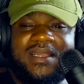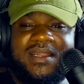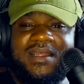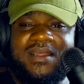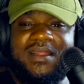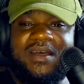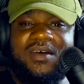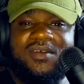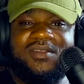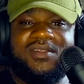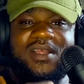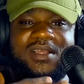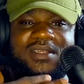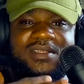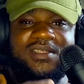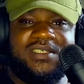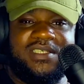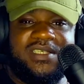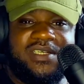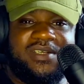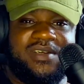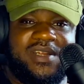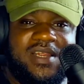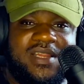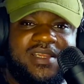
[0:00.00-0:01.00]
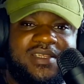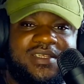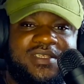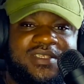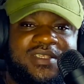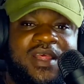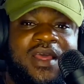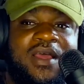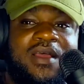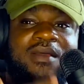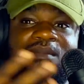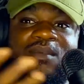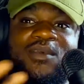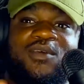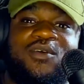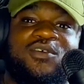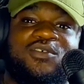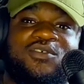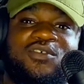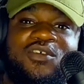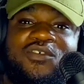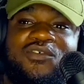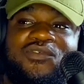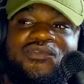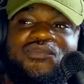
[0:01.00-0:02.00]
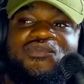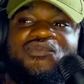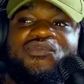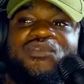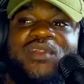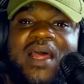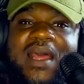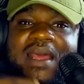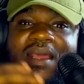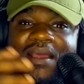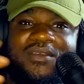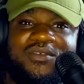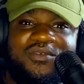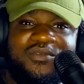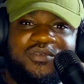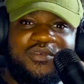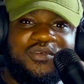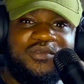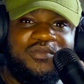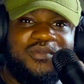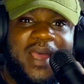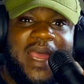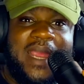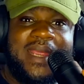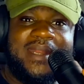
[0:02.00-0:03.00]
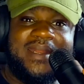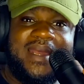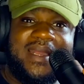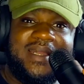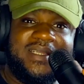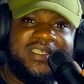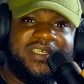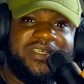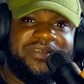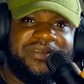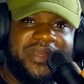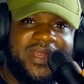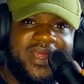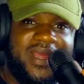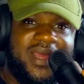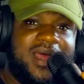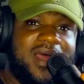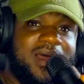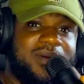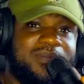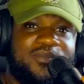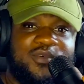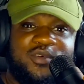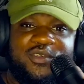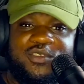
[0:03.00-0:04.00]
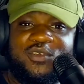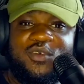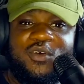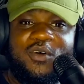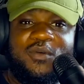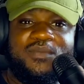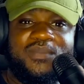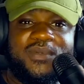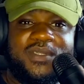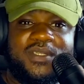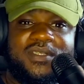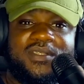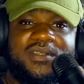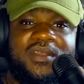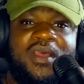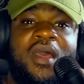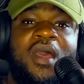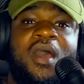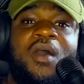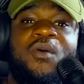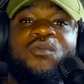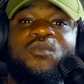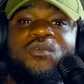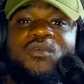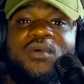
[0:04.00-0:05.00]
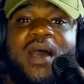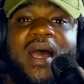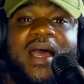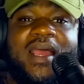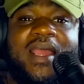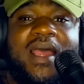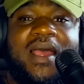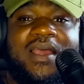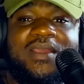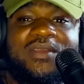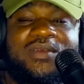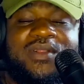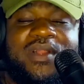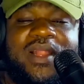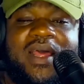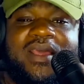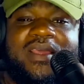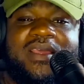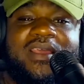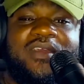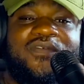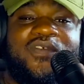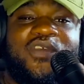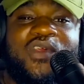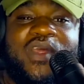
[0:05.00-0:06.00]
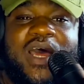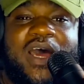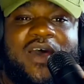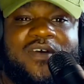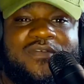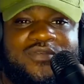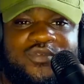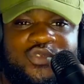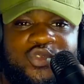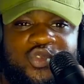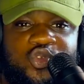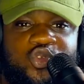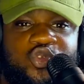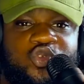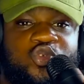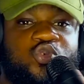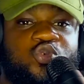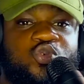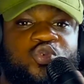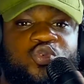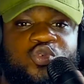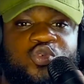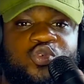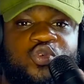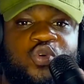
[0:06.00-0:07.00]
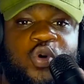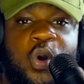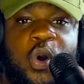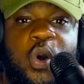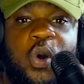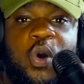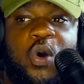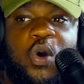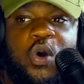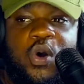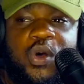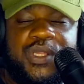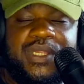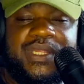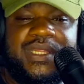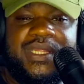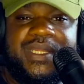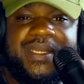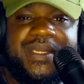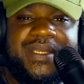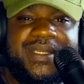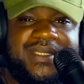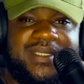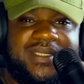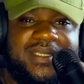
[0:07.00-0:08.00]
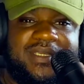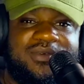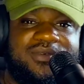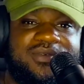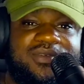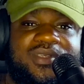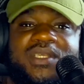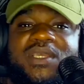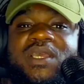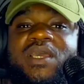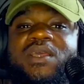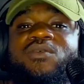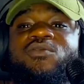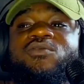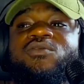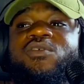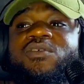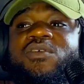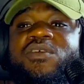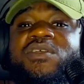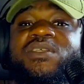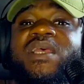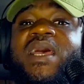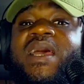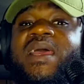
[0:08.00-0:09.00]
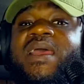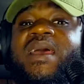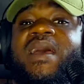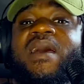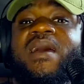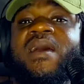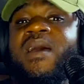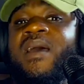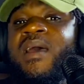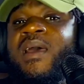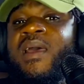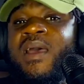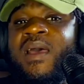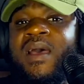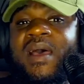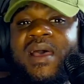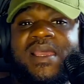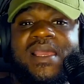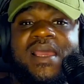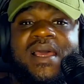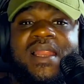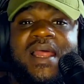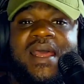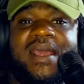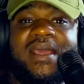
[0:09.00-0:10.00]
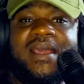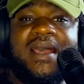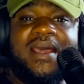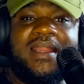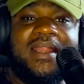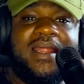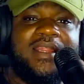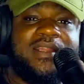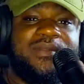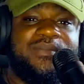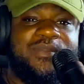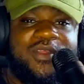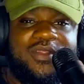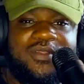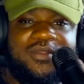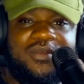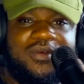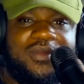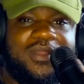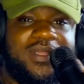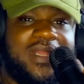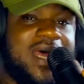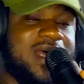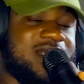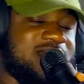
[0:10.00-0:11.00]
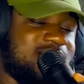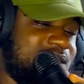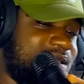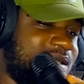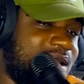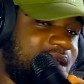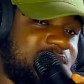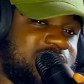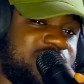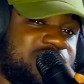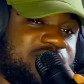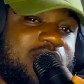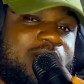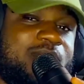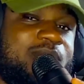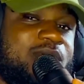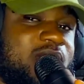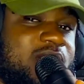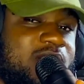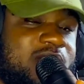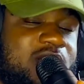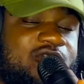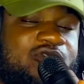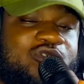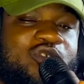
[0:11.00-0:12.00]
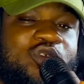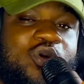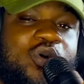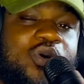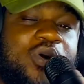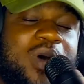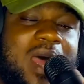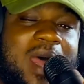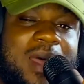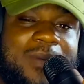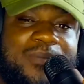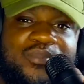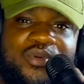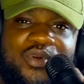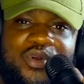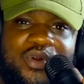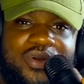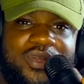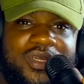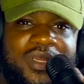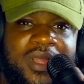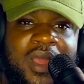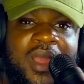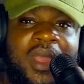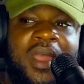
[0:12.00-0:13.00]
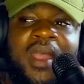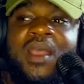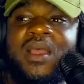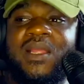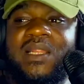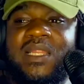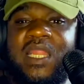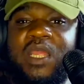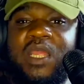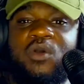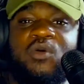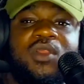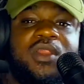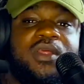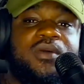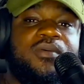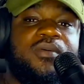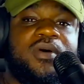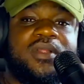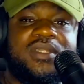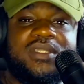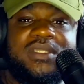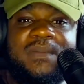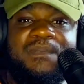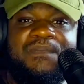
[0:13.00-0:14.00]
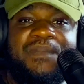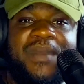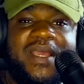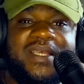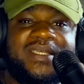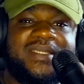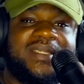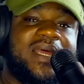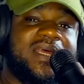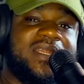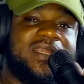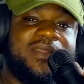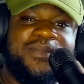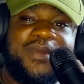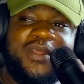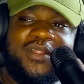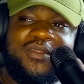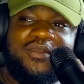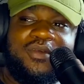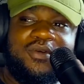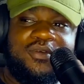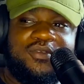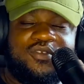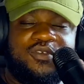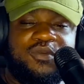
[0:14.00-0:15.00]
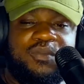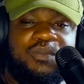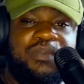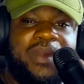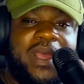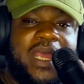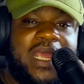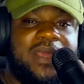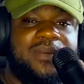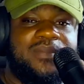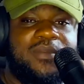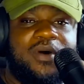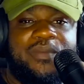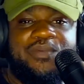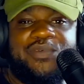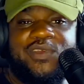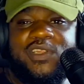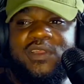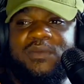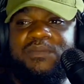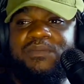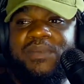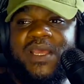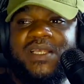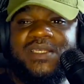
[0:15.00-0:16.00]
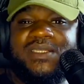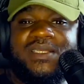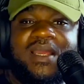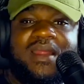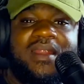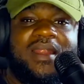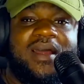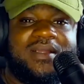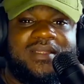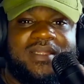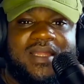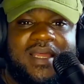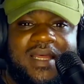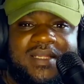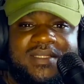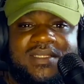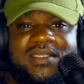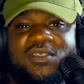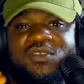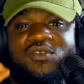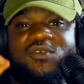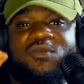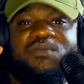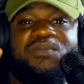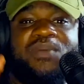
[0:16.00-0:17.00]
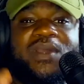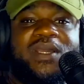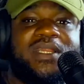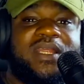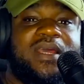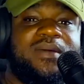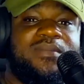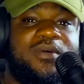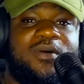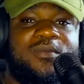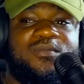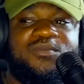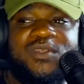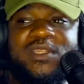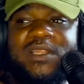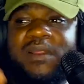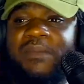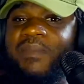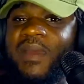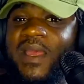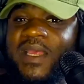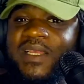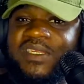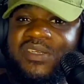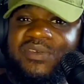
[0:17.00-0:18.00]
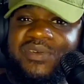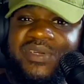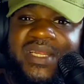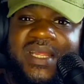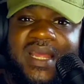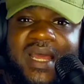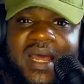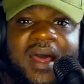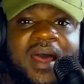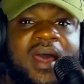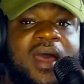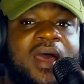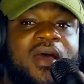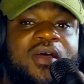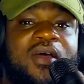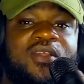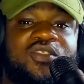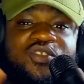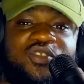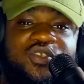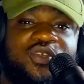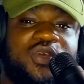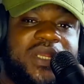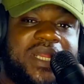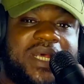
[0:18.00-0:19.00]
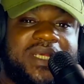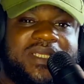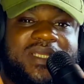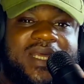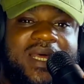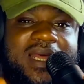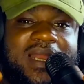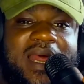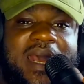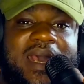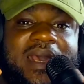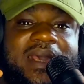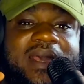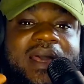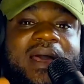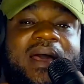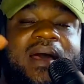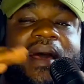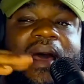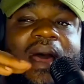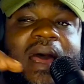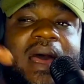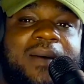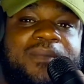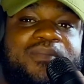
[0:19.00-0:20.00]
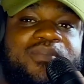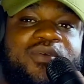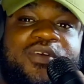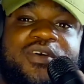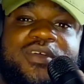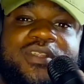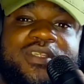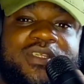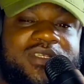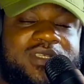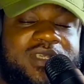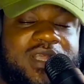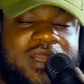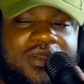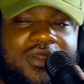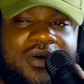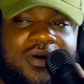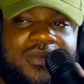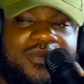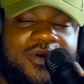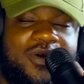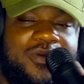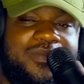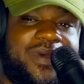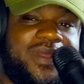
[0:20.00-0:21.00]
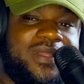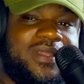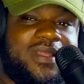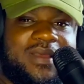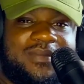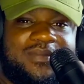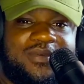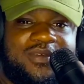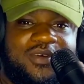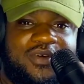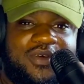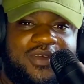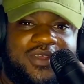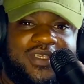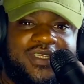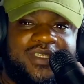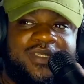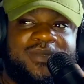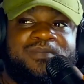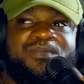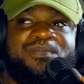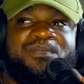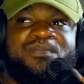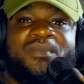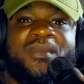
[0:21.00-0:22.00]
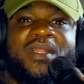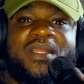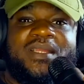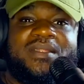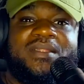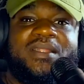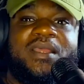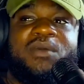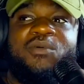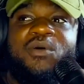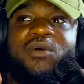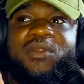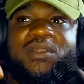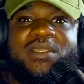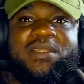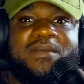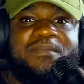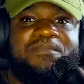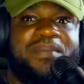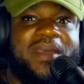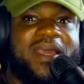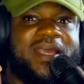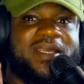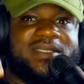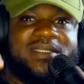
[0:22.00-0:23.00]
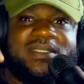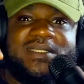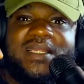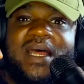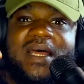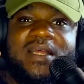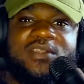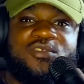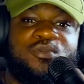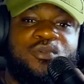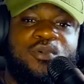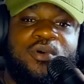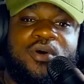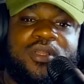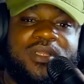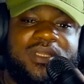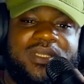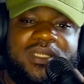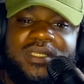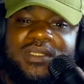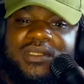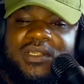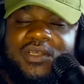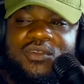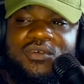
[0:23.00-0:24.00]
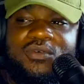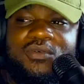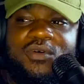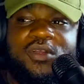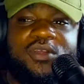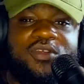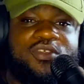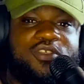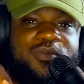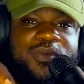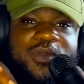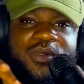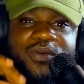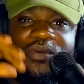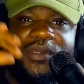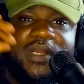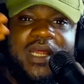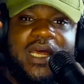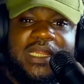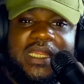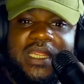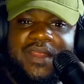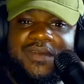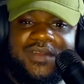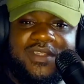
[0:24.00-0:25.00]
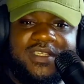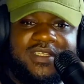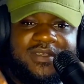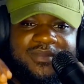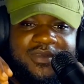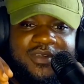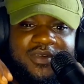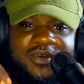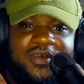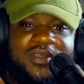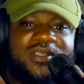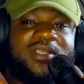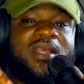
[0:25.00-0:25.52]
started out as a generalist because of, like, we're in Nigeria, and most companies will hire you like if you have two or three skills. You get, they will not just hire like an animator. That's in Nigeria. But then if you're abroad, they only want the best animator to pair him up with the best character artist, to pair them up with the best rigger. Do you understand? Like, abroad is a lot more better, because they want the best at one thing. They don't want you to be good at everything,